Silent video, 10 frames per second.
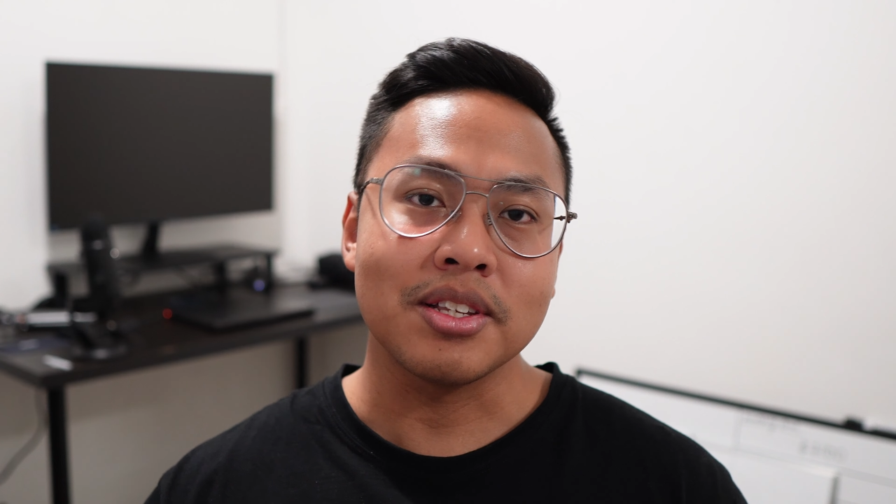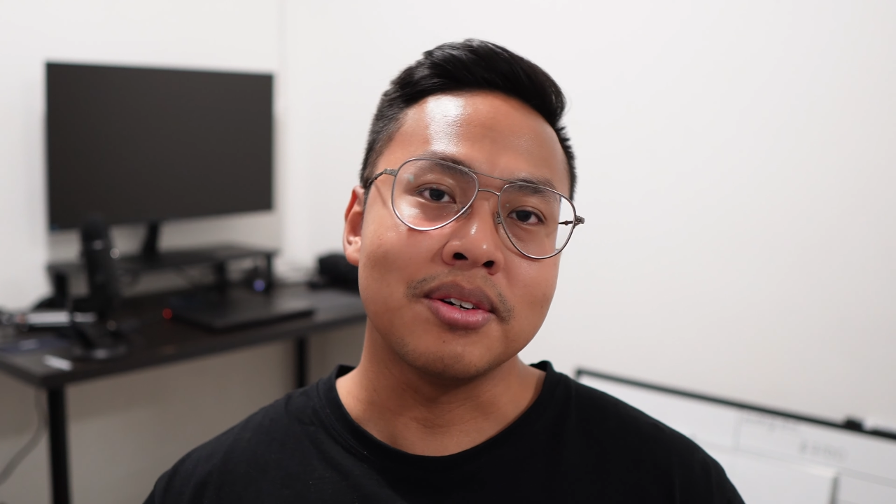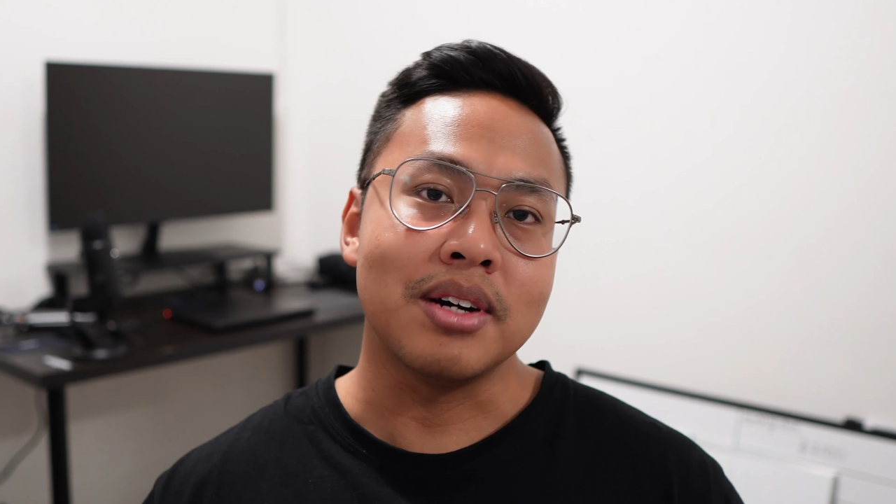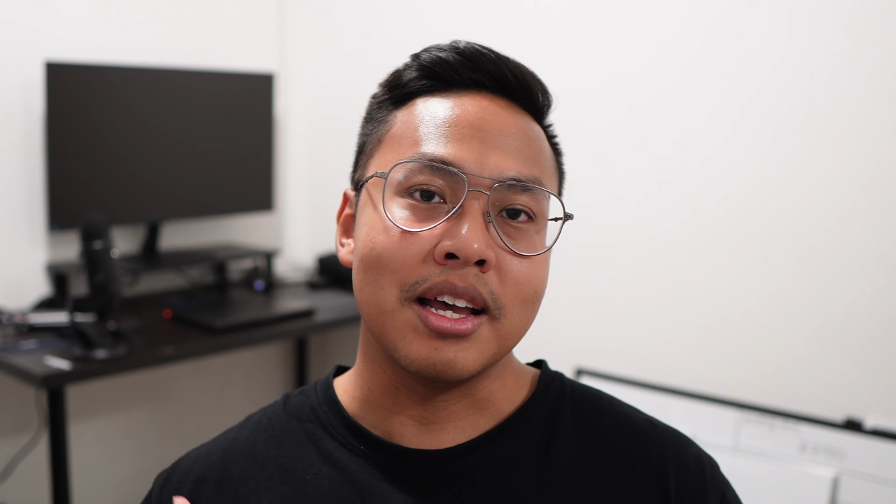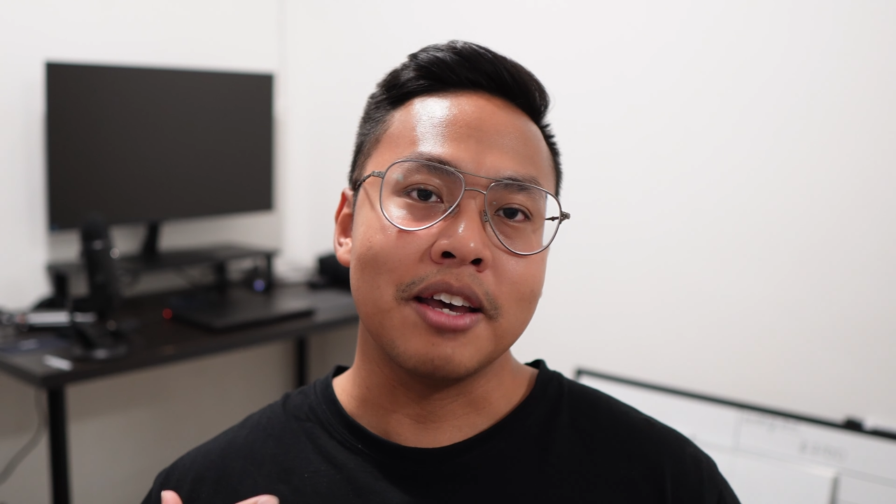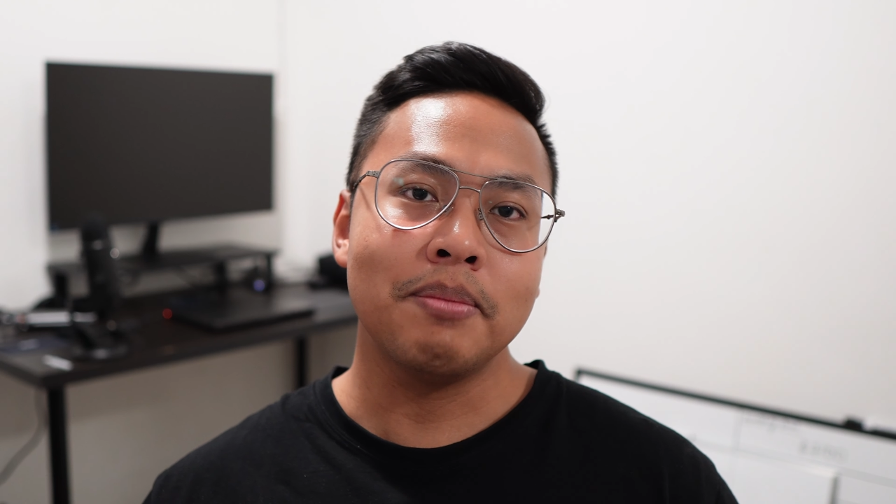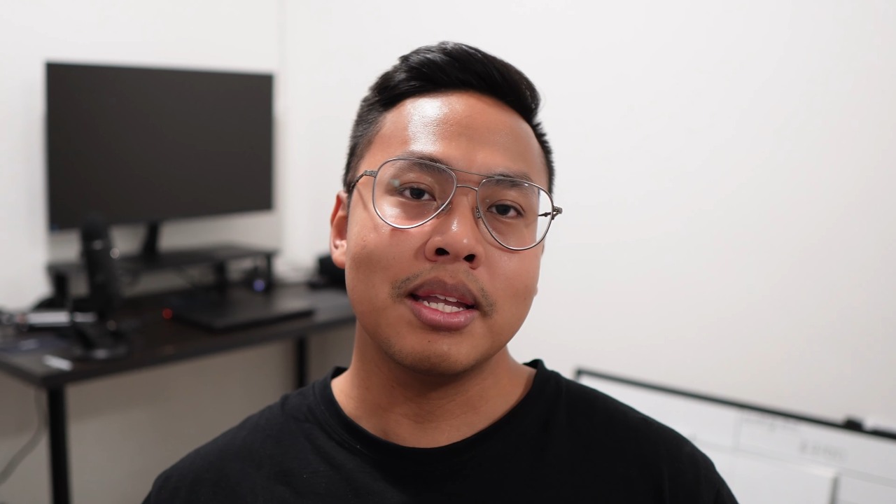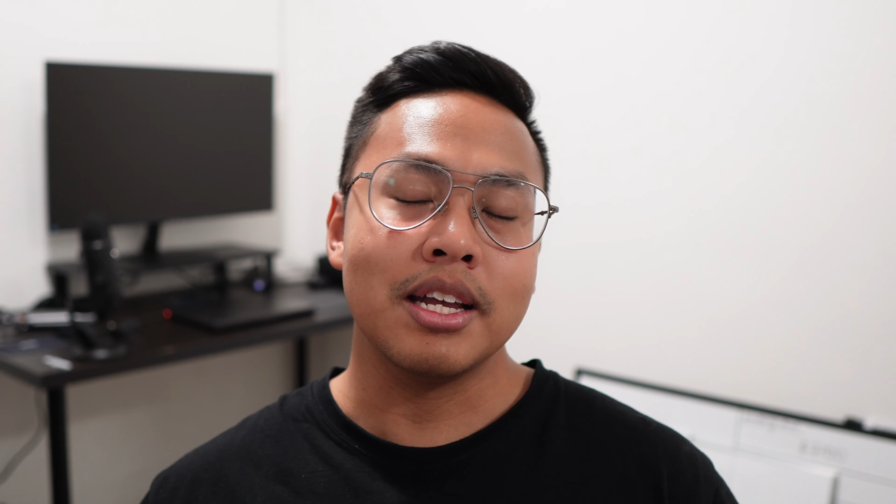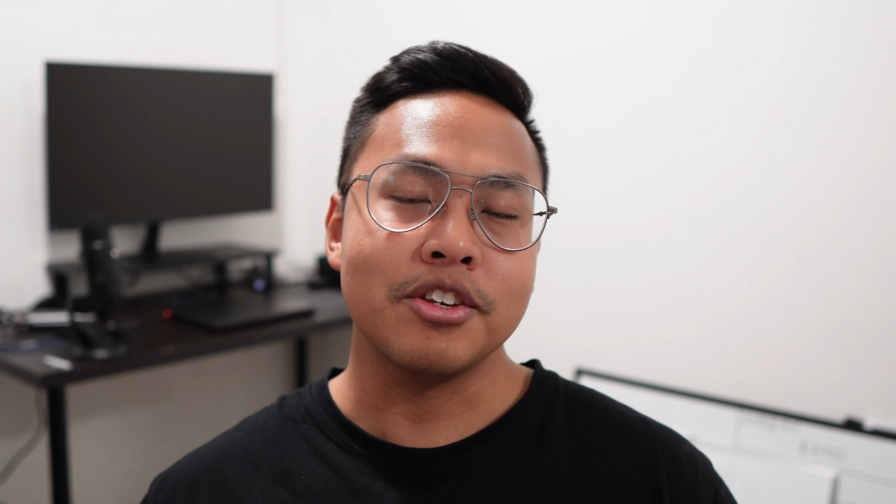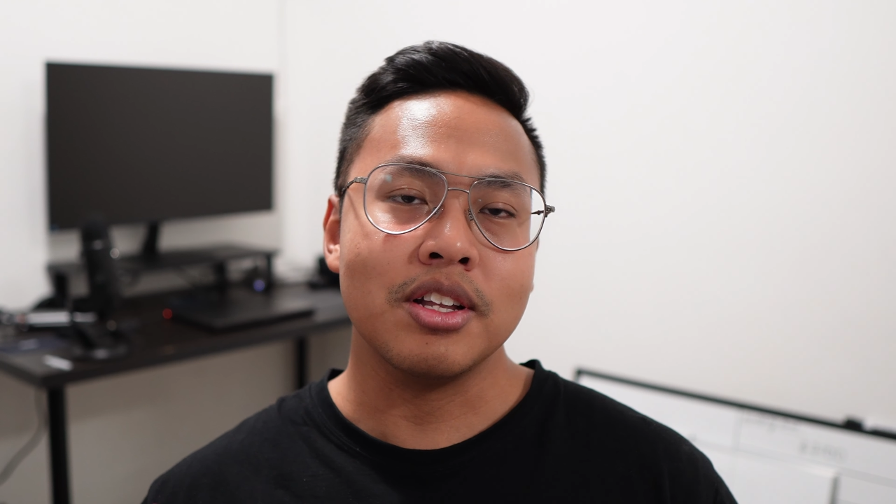So I have
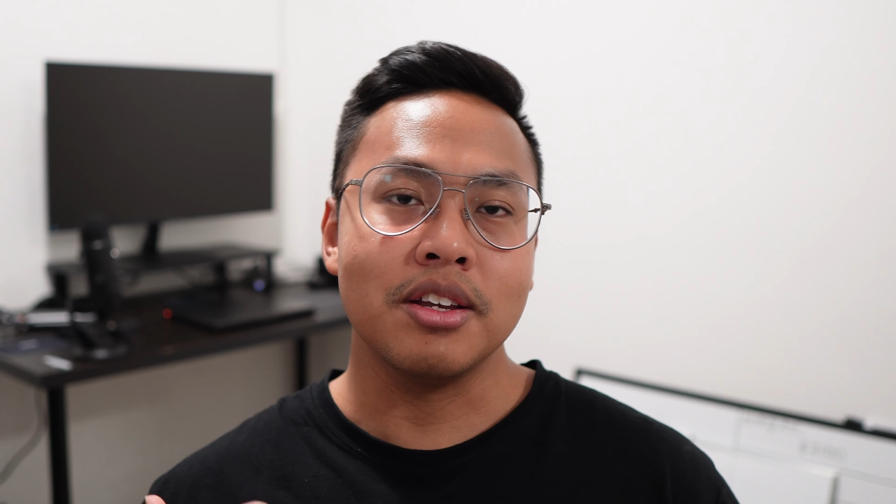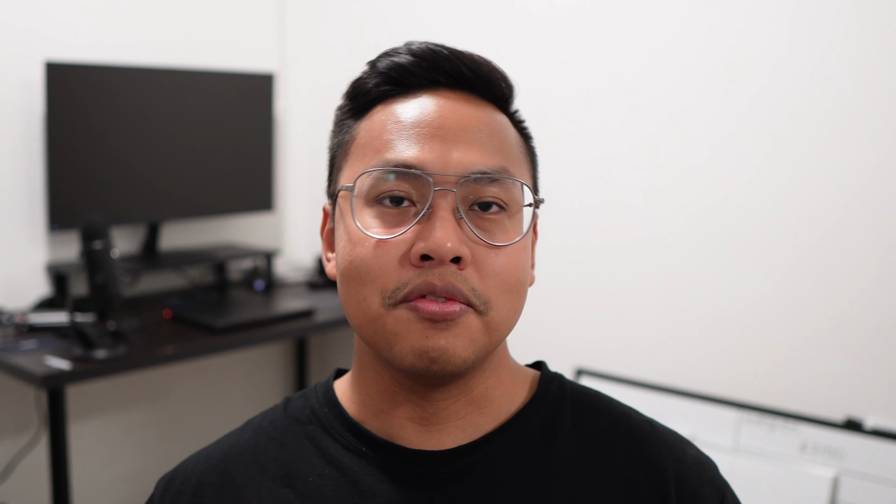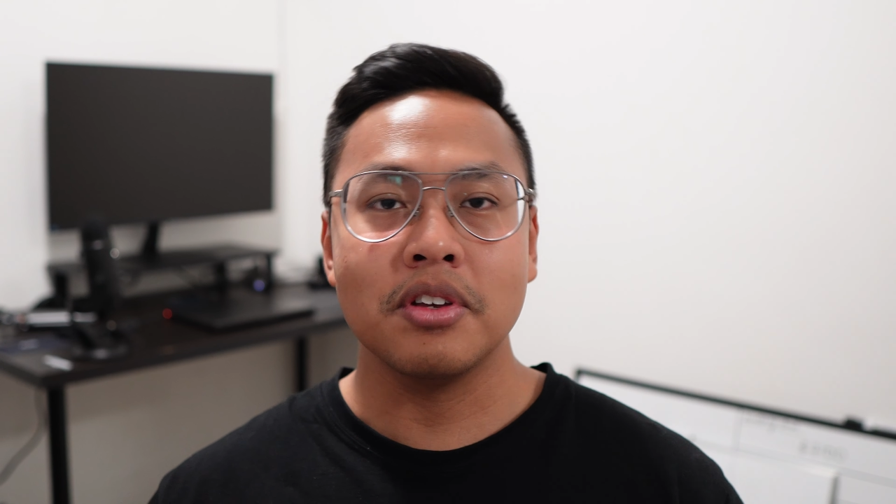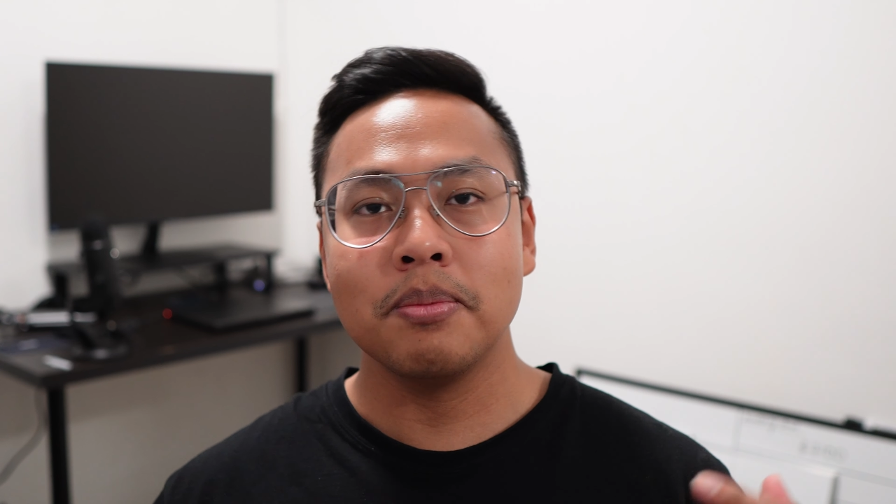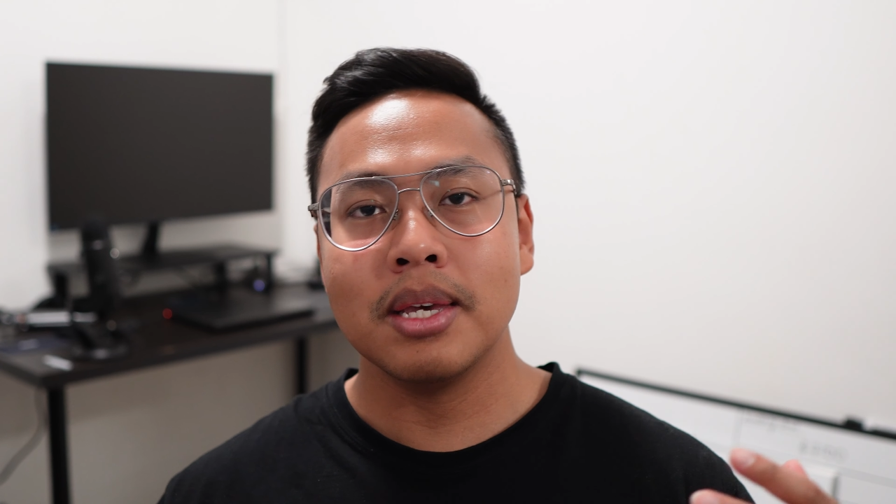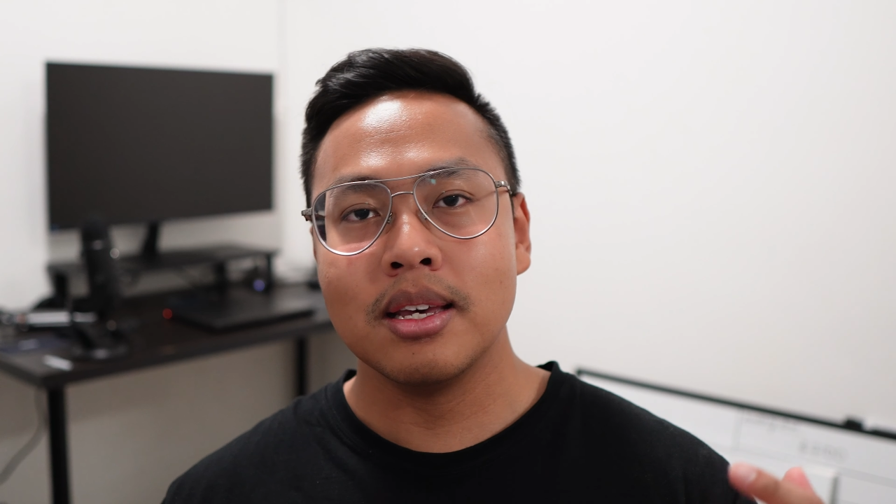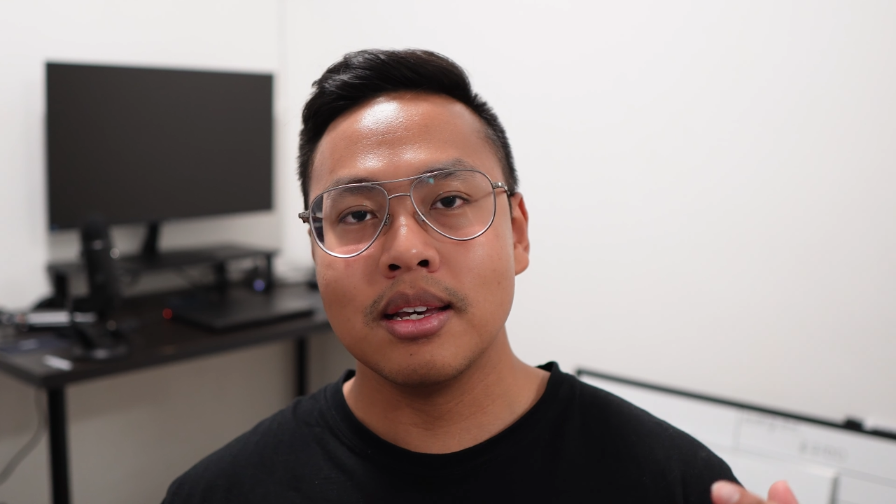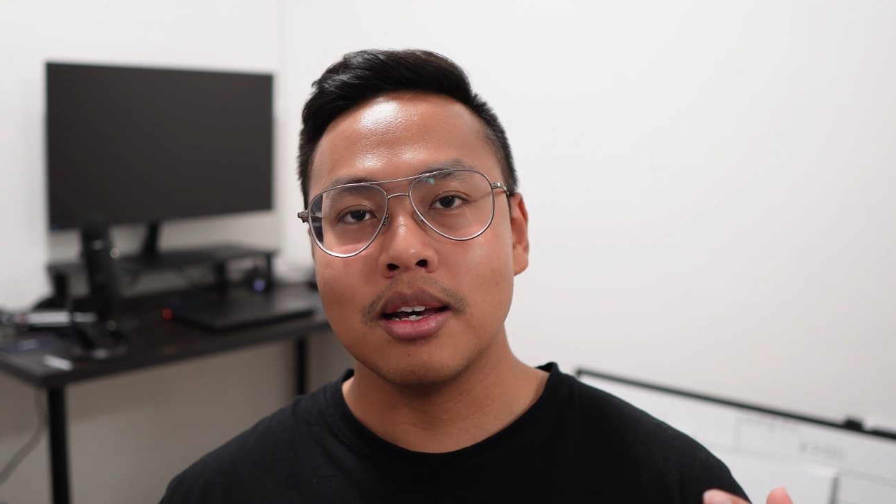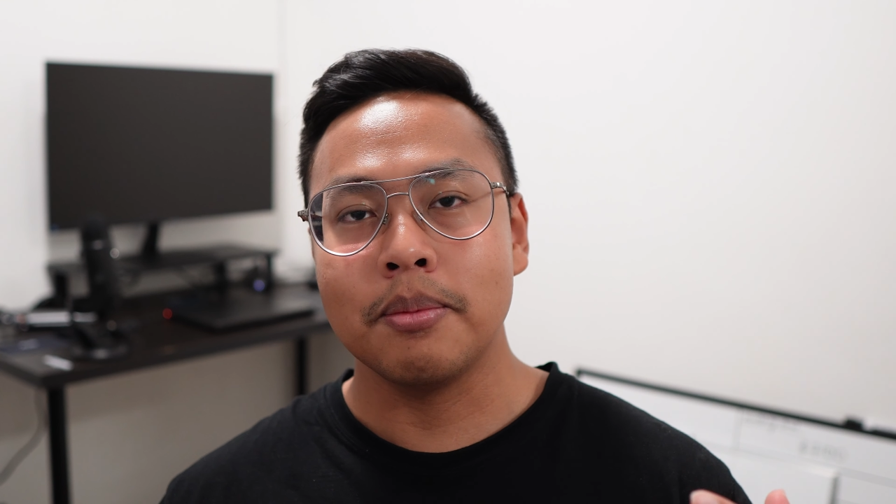been actually filming